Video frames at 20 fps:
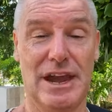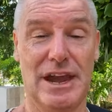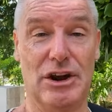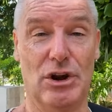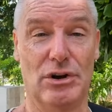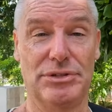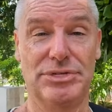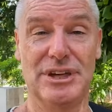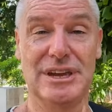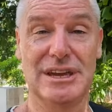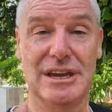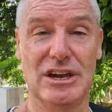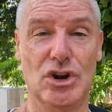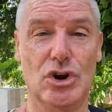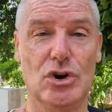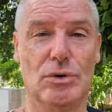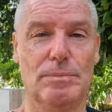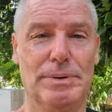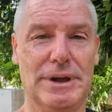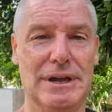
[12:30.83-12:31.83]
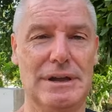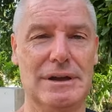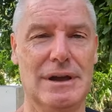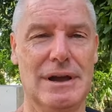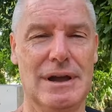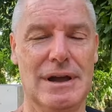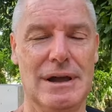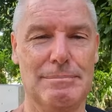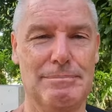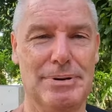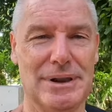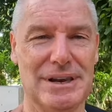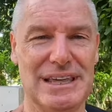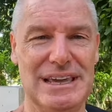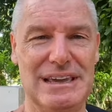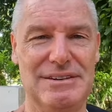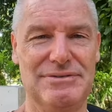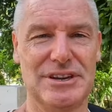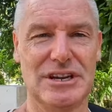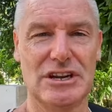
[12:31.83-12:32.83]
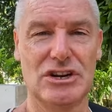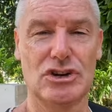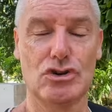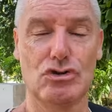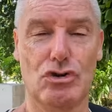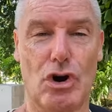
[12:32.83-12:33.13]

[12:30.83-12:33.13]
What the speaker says: And I think he'll be believing and